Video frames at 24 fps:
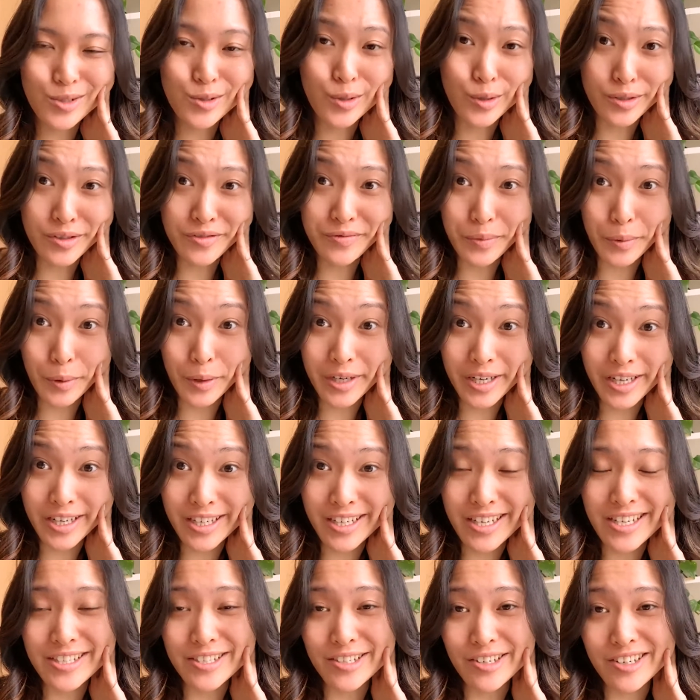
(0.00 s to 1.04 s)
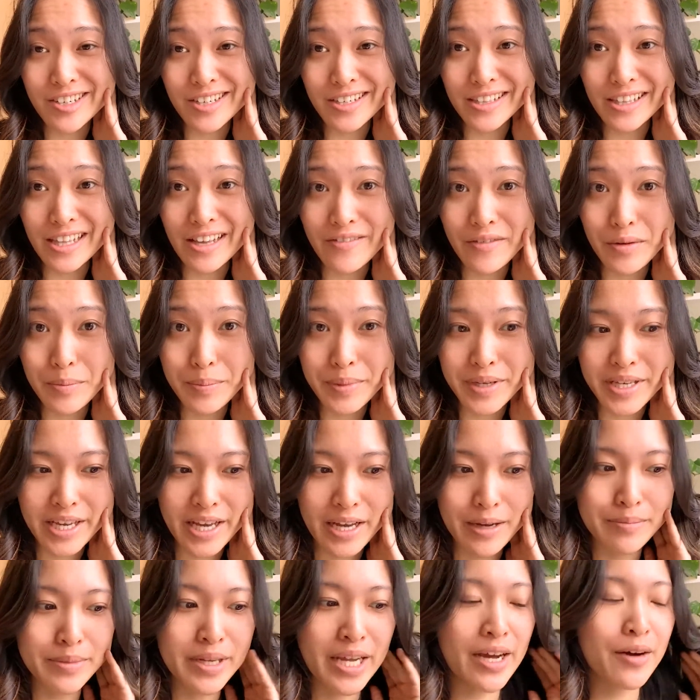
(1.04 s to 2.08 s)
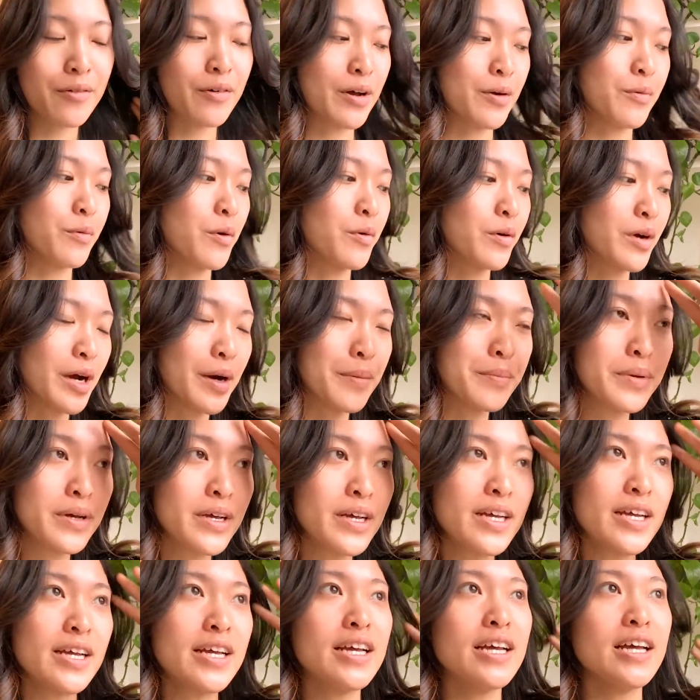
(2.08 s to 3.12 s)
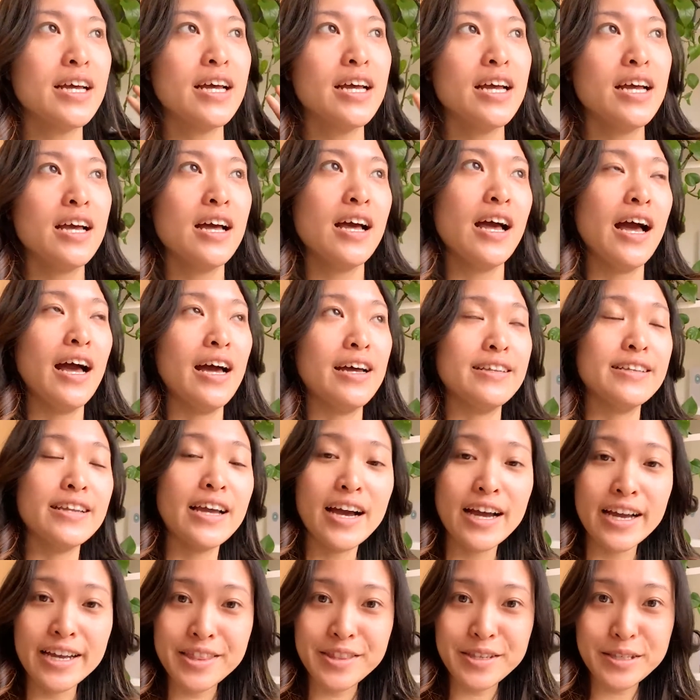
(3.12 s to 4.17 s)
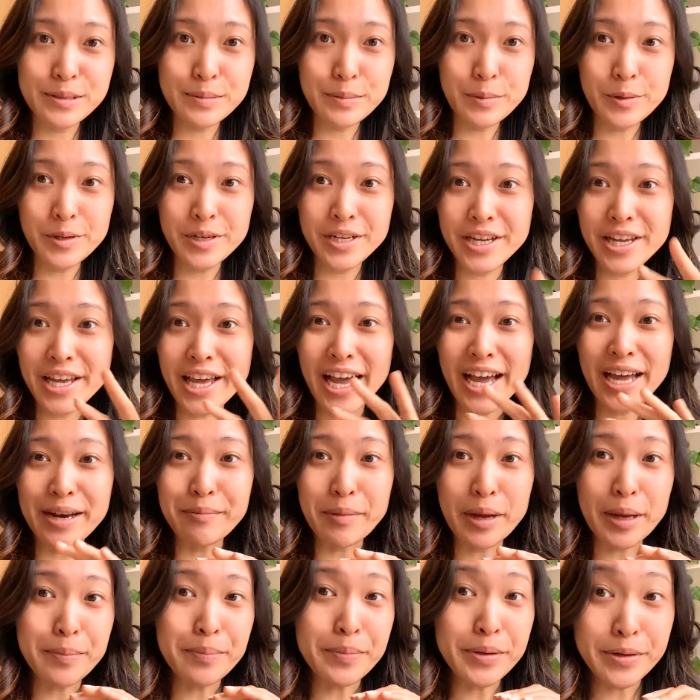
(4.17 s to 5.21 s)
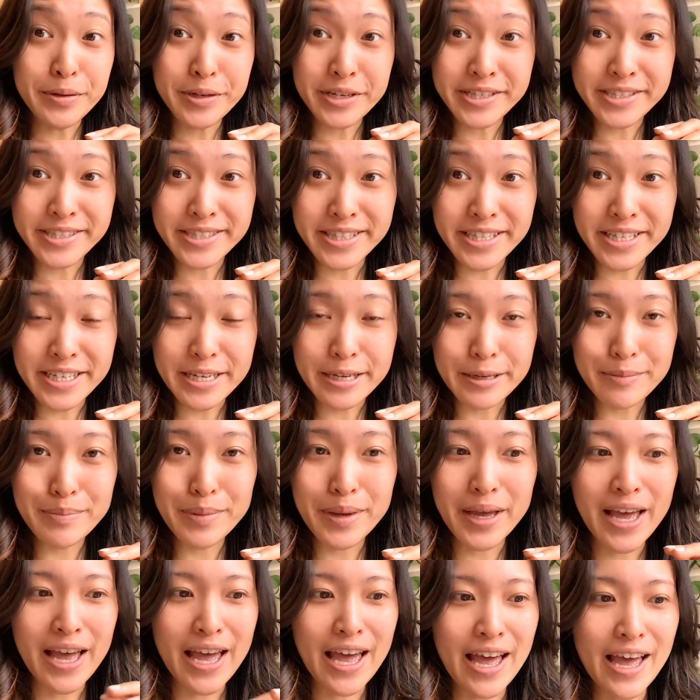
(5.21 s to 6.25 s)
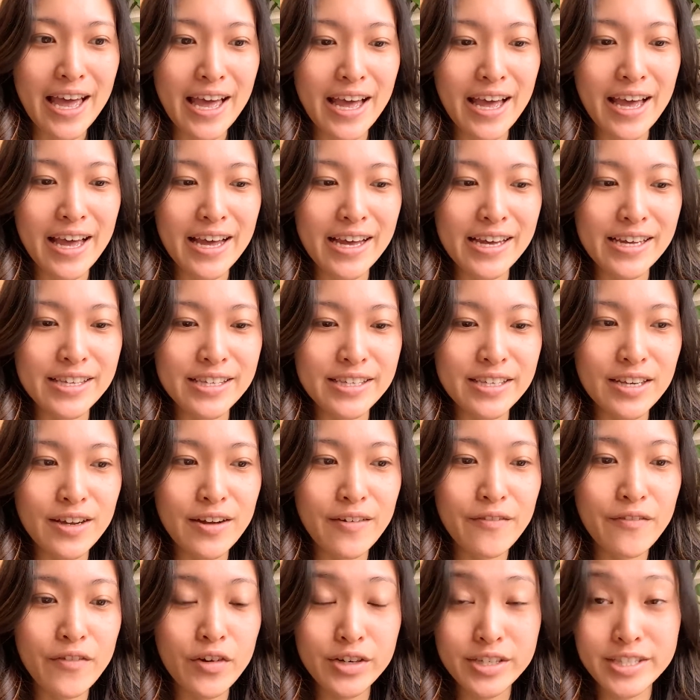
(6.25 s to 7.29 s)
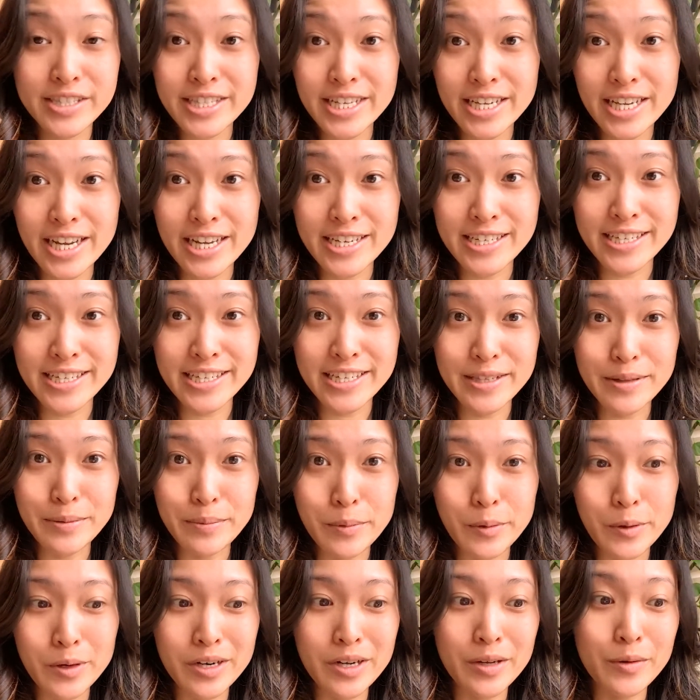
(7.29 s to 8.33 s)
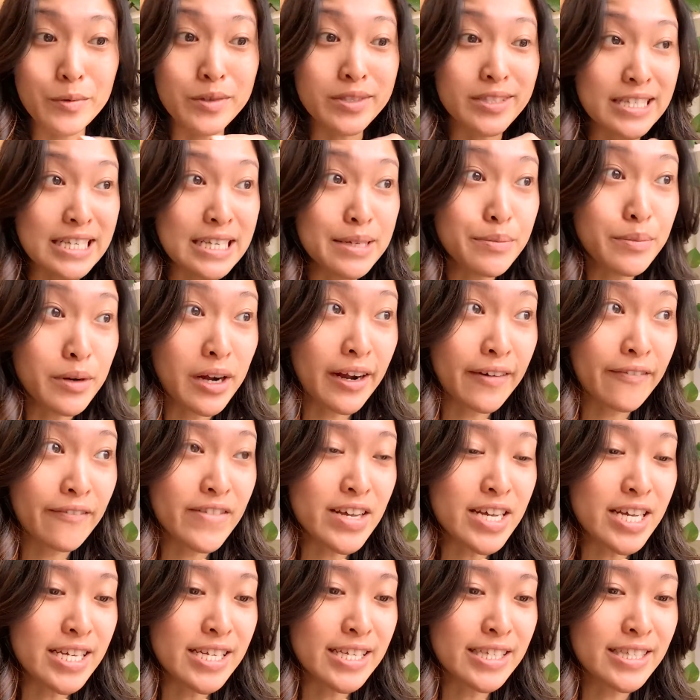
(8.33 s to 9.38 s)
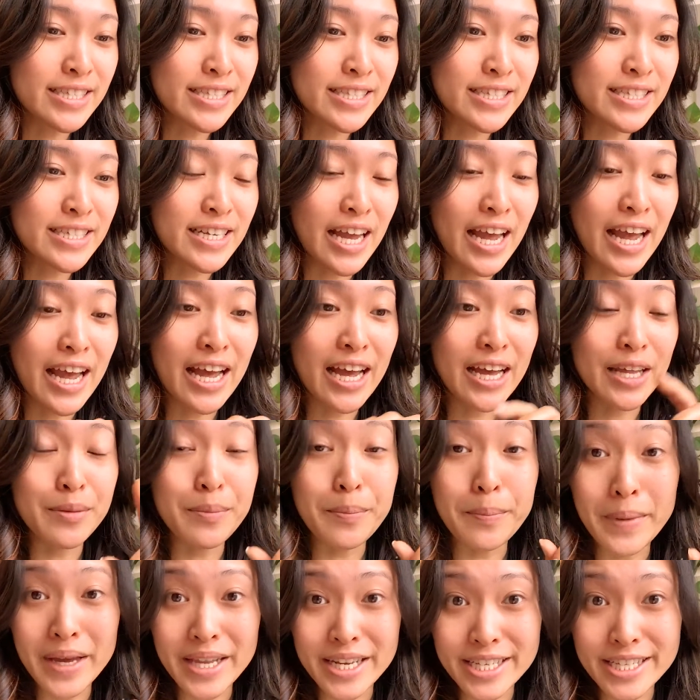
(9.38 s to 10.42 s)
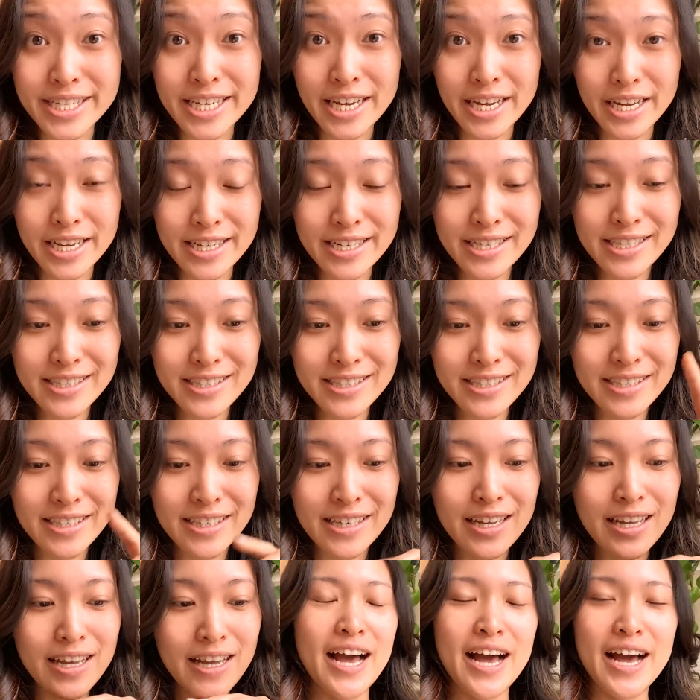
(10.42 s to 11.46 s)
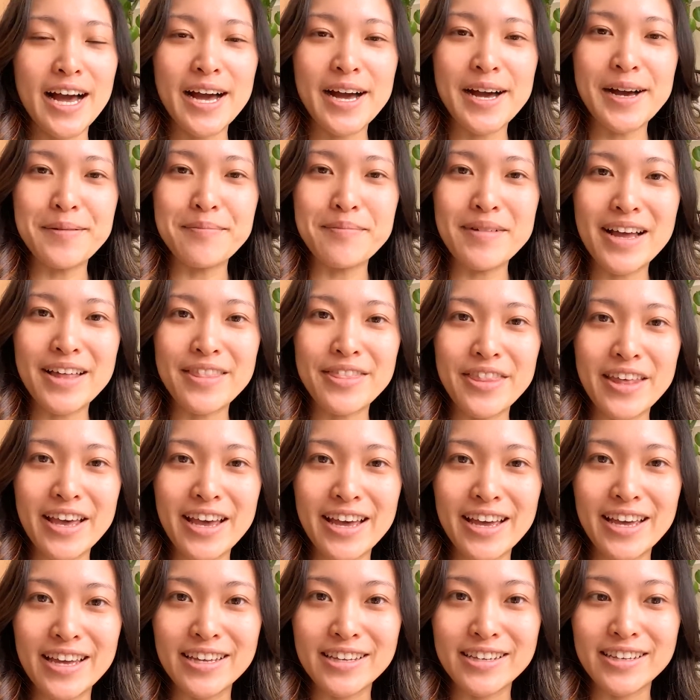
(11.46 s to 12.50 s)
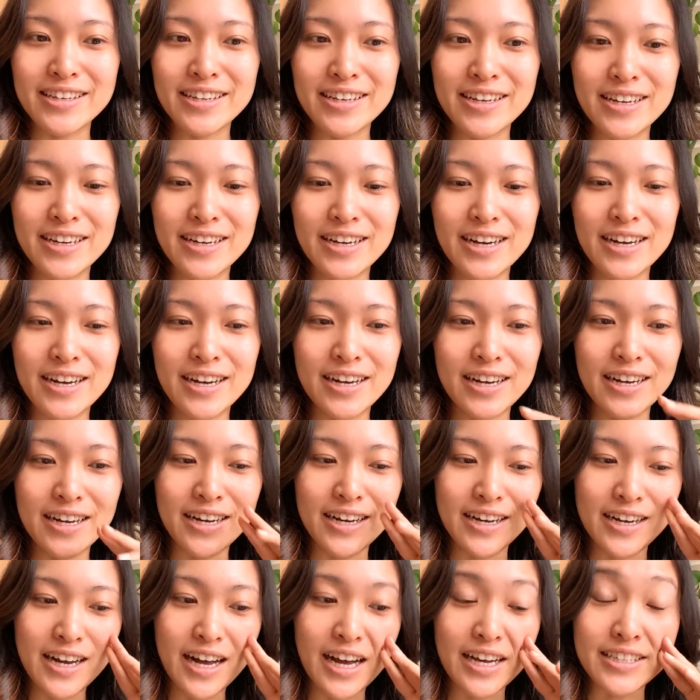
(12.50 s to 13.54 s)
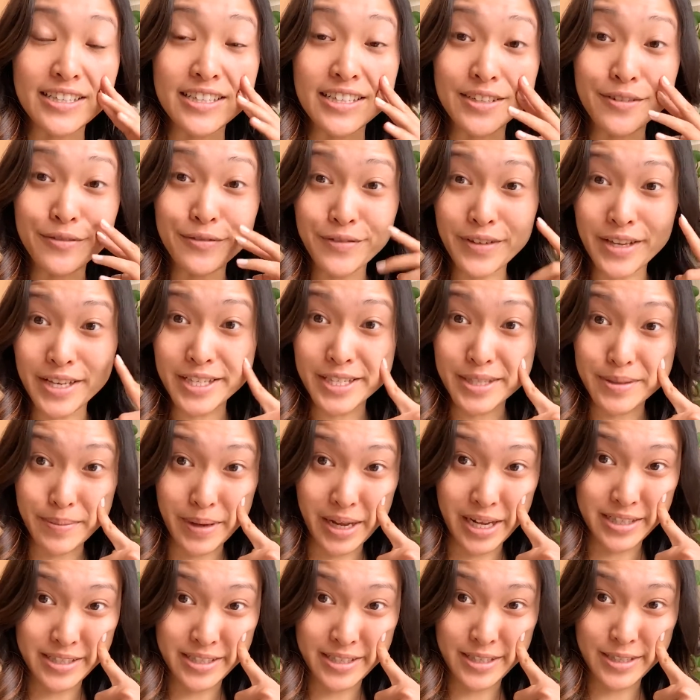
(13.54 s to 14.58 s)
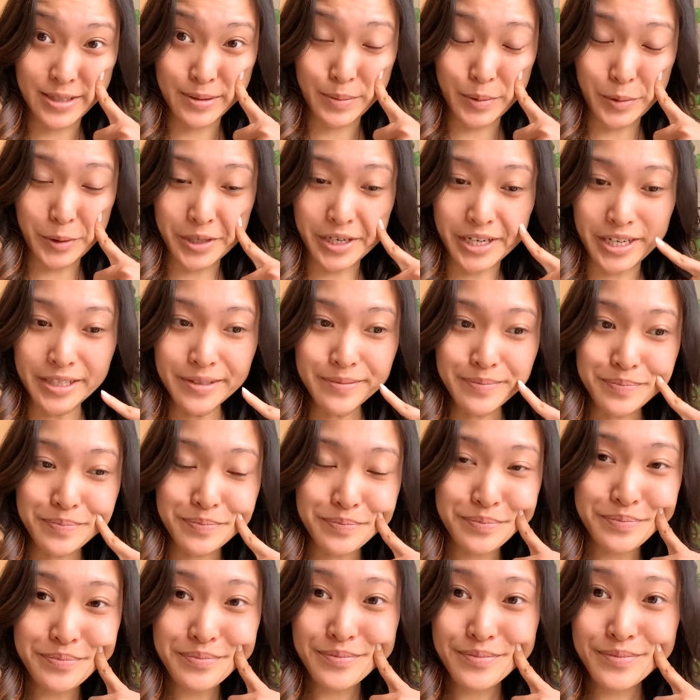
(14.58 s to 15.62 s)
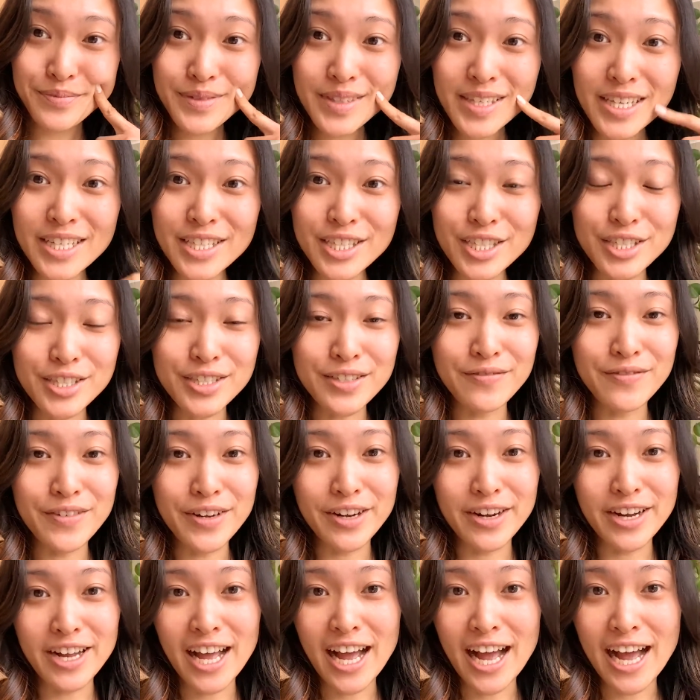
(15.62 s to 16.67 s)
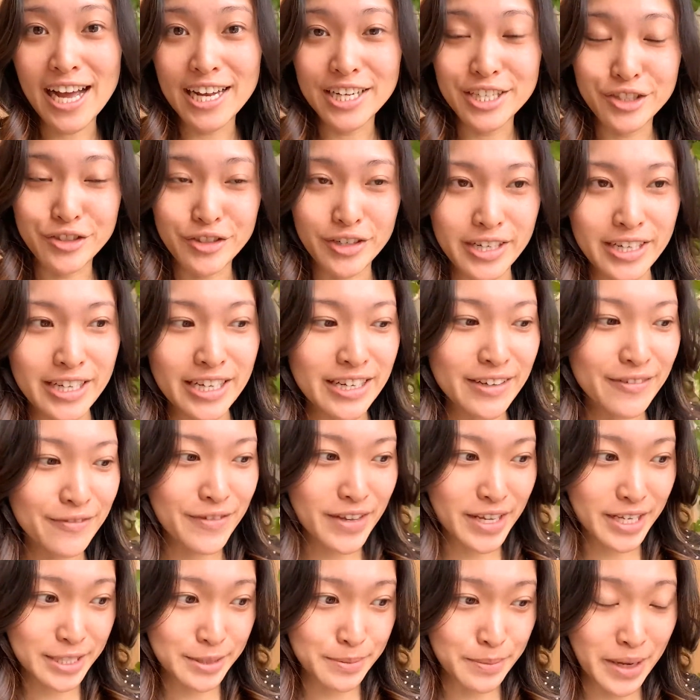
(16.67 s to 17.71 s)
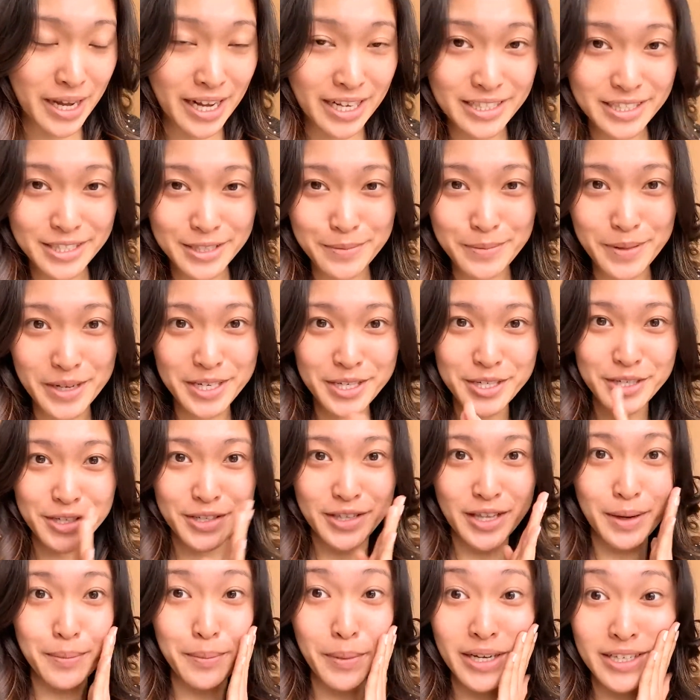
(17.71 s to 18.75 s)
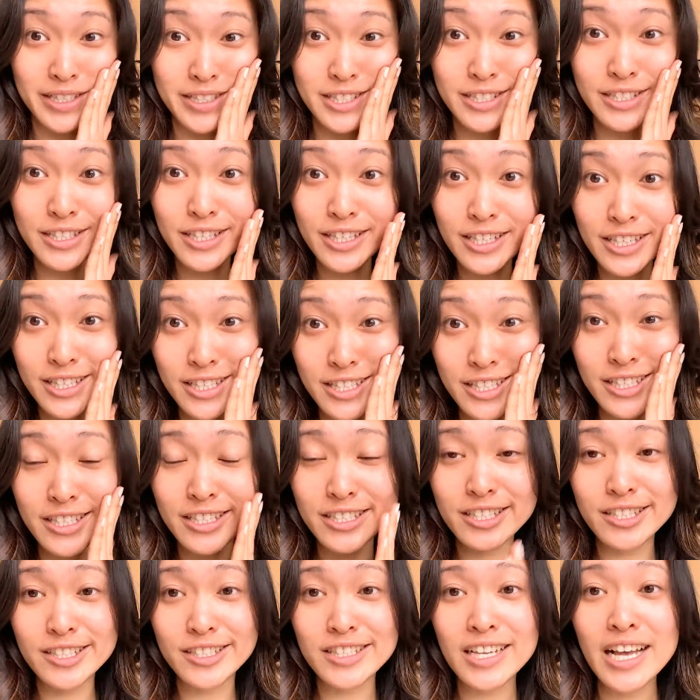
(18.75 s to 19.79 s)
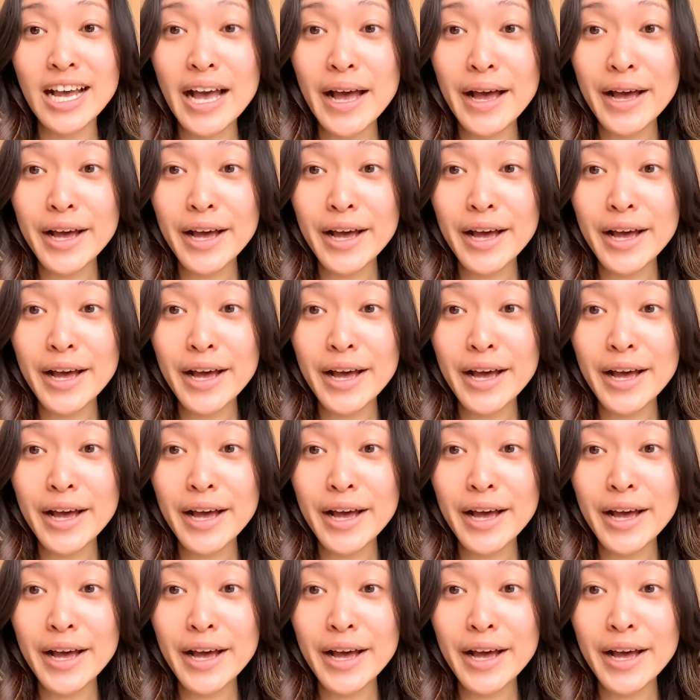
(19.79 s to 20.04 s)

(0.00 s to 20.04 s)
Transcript: sort of morning. It's already 11 p.m. now. I woke up at 9 this morning, had my beauty sleep, and first thing I did in the morning was eat breakfast and meditate. And then I did a face mask this morning, just a very hydrating face mask to make sure that my skin is